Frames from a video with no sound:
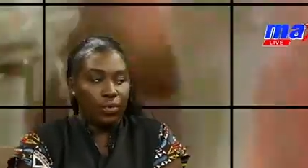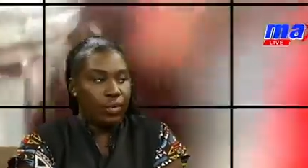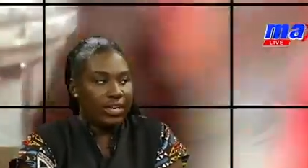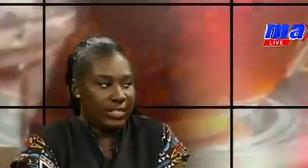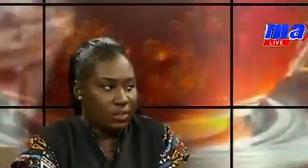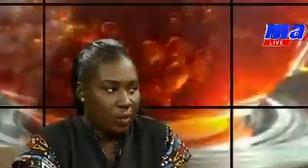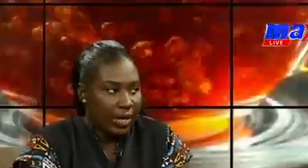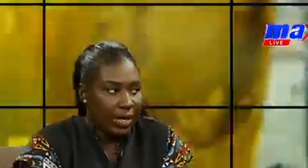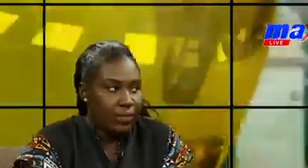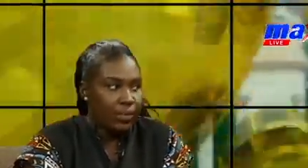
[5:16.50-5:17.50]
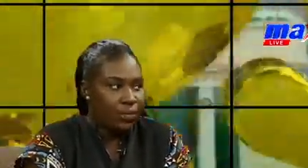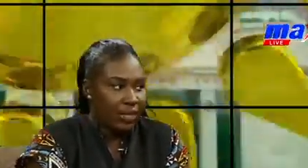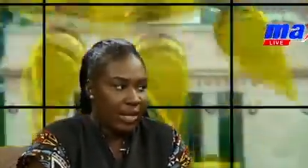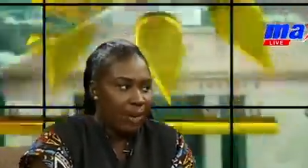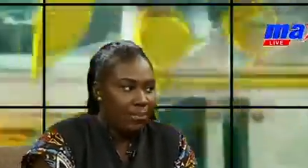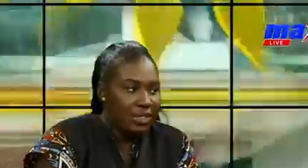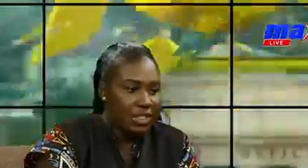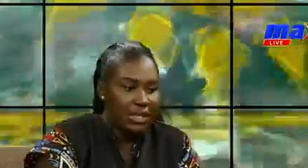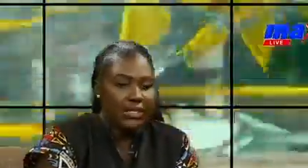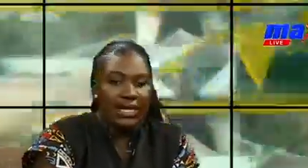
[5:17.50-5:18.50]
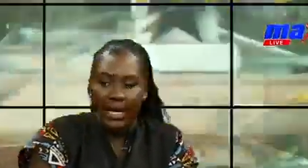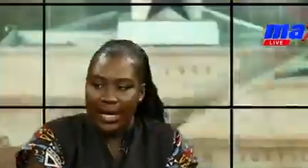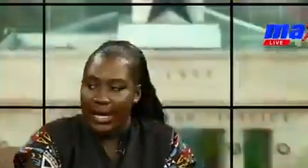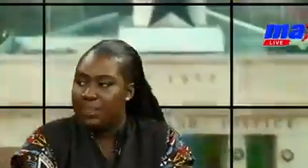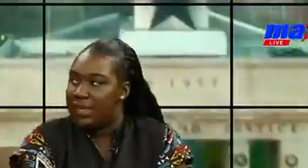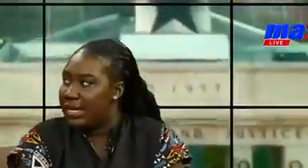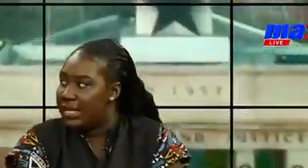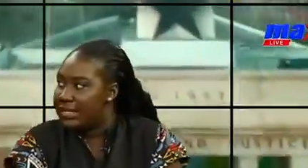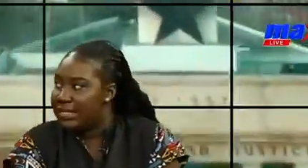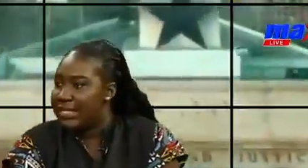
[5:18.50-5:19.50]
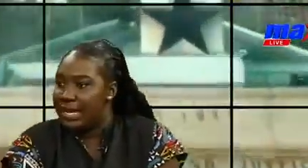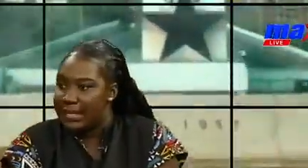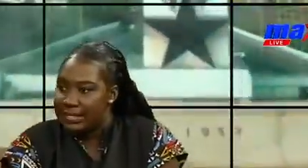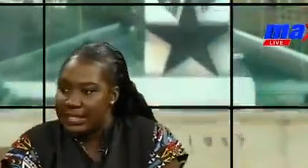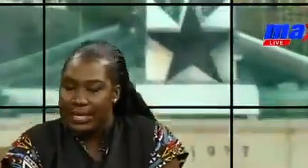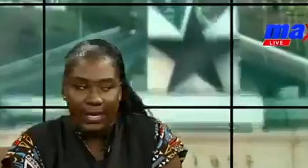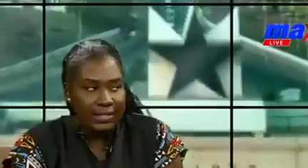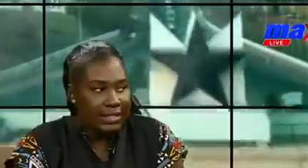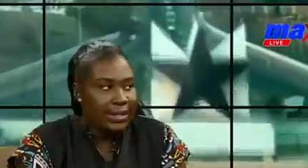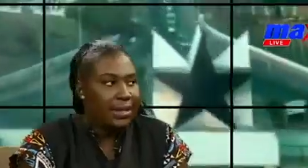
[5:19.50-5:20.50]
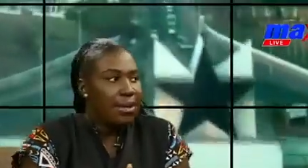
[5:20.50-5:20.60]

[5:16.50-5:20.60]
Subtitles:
though he's working, which we appreciate, A, B, and C, and D, and D.